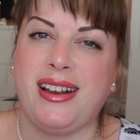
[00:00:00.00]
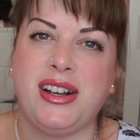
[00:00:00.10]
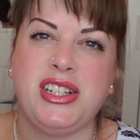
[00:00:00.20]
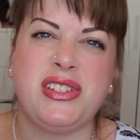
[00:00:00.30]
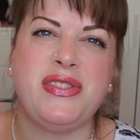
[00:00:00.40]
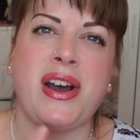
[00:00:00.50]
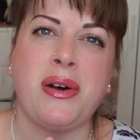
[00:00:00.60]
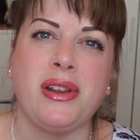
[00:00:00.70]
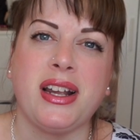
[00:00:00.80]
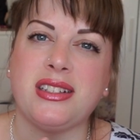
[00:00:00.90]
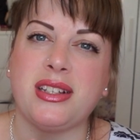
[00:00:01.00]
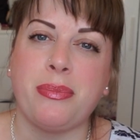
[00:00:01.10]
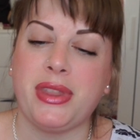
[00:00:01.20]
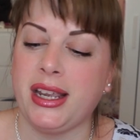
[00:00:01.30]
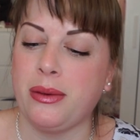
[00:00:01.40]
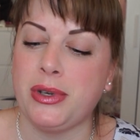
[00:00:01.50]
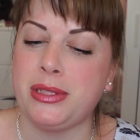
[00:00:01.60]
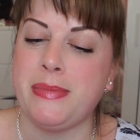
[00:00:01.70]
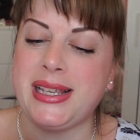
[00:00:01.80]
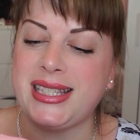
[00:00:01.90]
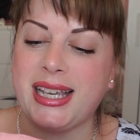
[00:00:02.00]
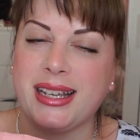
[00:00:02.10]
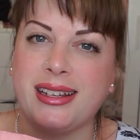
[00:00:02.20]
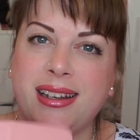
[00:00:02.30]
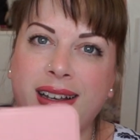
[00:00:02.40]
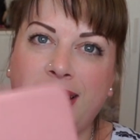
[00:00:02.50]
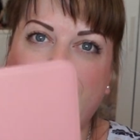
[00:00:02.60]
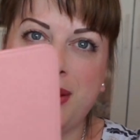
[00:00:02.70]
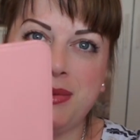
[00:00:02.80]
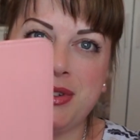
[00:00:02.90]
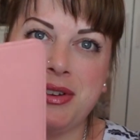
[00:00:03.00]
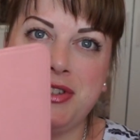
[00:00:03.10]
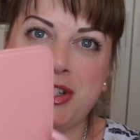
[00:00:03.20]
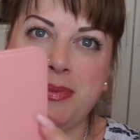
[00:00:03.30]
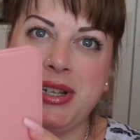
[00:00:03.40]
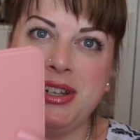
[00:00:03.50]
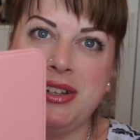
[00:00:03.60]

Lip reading: I just felt like something was missing. So I've just been